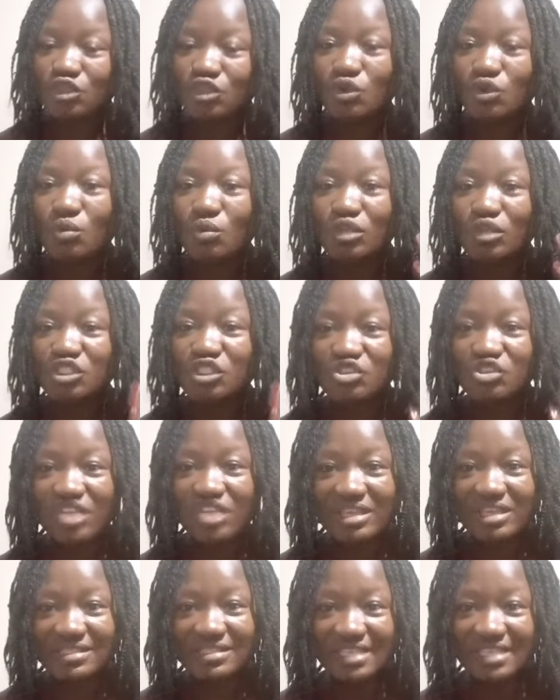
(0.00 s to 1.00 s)
You know,
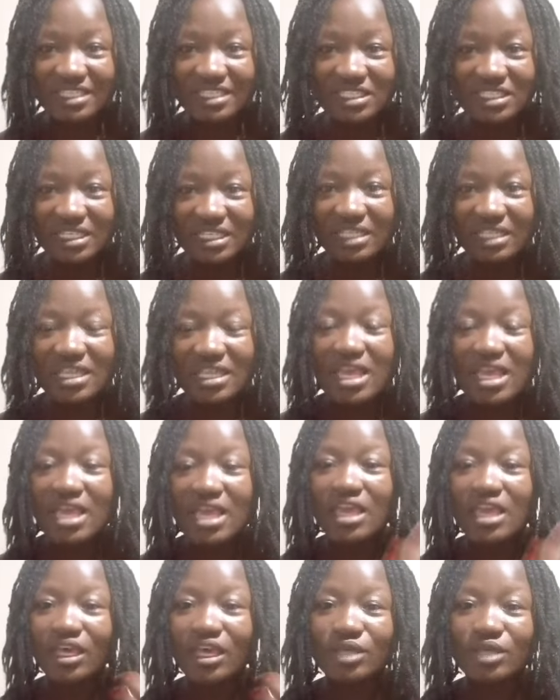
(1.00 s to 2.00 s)
moisturization
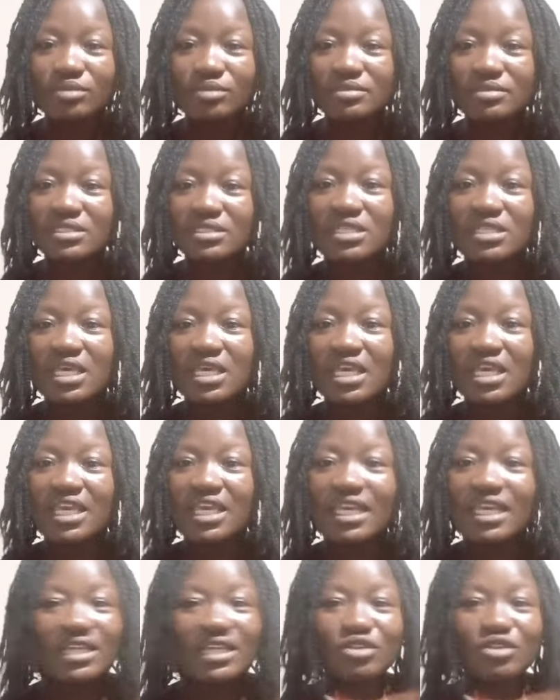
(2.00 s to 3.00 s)
helps
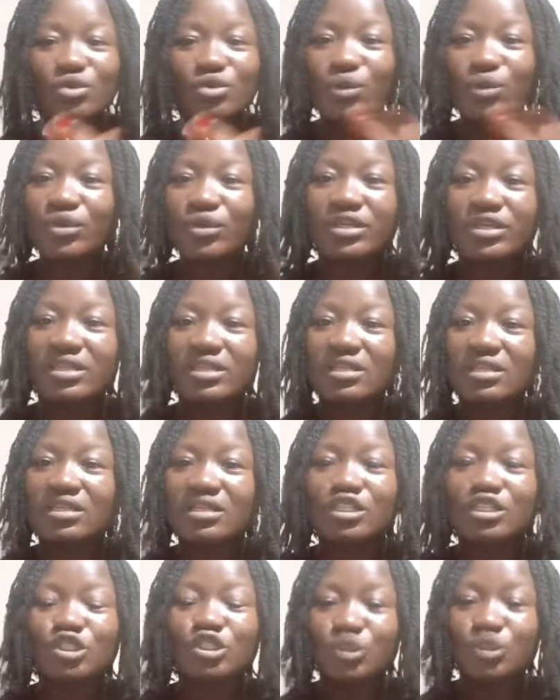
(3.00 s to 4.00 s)
in growing
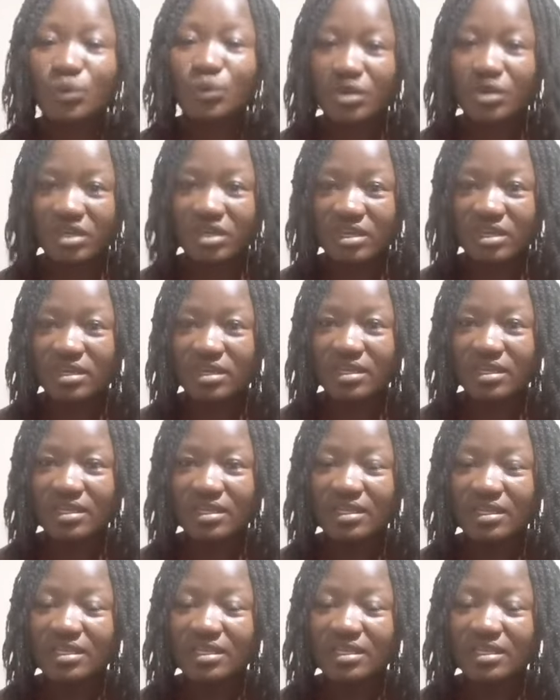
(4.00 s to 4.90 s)
your hair.